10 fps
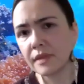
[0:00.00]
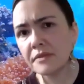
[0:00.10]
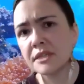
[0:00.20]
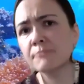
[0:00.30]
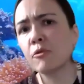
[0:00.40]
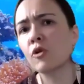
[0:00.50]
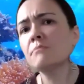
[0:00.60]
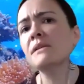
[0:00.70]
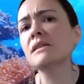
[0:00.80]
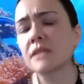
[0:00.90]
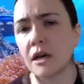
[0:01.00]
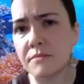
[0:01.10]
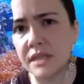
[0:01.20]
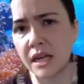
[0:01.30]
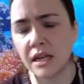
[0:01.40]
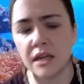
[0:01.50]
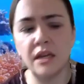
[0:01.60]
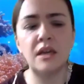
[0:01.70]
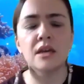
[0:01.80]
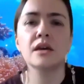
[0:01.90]
the support piece comes in
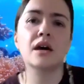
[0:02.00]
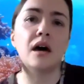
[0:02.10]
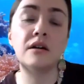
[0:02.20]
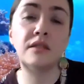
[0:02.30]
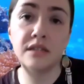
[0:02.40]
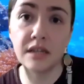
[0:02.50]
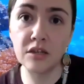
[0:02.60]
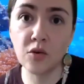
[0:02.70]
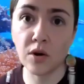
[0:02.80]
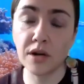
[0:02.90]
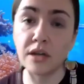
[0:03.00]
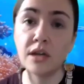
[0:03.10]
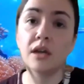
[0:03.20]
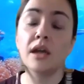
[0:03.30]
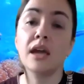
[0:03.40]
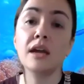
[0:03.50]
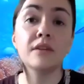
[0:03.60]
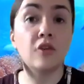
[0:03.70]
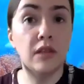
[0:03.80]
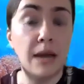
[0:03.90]
uh, on the Discord. And the
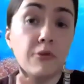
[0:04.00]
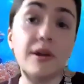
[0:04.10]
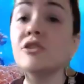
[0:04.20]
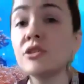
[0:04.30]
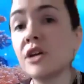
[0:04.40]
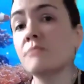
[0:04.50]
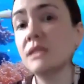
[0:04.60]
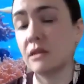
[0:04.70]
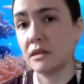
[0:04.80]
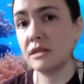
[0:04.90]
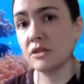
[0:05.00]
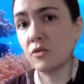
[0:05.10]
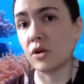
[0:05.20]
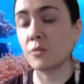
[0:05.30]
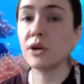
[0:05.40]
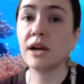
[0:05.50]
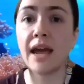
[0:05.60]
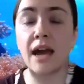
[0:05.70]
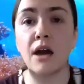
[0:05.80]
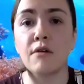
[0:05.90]
collaboration comes in on the Discord. We're going to
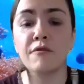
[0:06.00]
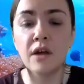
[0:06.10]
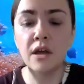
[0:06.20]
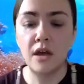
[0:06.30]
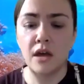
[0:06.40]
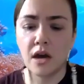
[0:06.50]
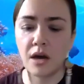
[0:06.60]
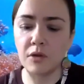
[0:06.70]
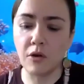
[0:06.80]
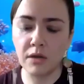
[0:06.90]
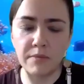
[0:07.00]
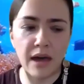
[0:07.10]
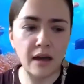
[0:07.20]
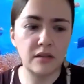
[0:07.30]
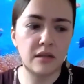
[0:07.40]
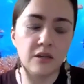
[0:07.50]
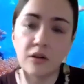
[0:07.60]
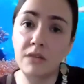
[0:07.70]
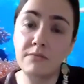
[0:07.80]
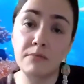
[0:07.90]
have, um, going back to the
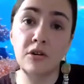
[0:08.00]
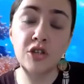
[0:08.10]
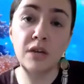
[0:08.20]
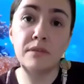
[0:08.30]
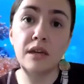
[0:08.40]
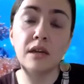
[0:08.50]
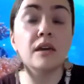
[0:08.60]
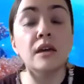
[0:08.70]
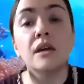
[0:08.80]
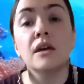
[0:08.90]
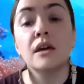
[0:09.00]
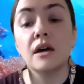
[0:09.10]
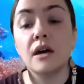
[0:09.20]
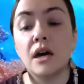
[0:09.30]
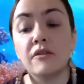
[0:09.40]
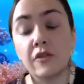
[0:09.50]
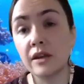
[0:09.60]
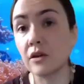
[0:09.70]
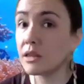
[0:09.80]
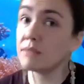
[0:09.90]
yearly membership thing, uh, if you're a
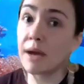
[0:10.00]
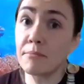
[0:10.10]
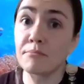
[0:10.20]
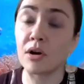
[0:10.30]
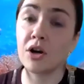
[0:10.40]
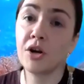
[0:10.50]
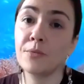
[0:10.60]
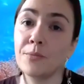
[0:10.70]
yearly member,